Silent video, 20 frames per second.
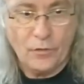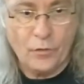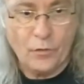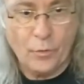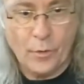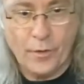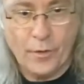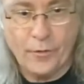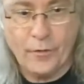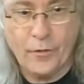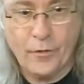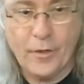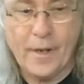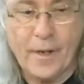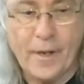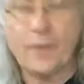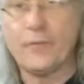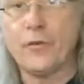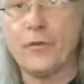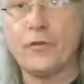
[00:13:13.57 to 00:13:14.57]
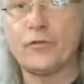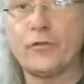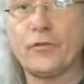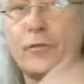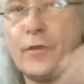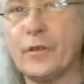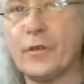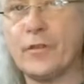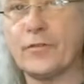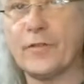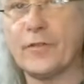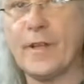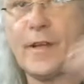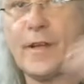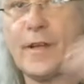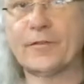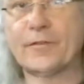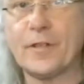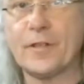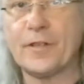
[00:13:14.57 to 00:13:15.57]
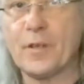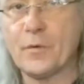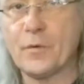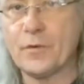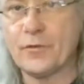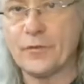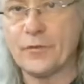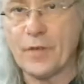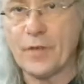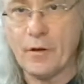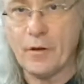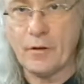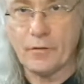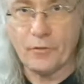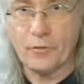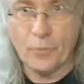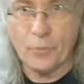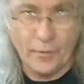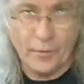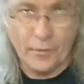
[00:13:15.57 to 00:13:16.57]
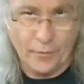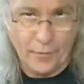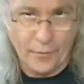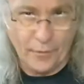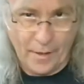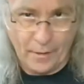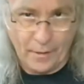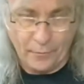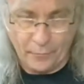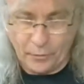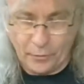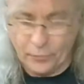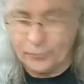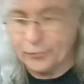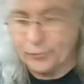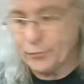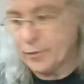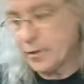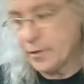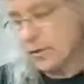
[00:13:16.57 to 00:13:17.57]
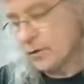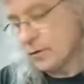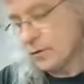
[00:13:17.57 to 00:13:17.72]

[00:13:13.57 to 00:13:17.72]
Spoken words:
23rd anniversary, because last Sunday was our 23rd anniversary.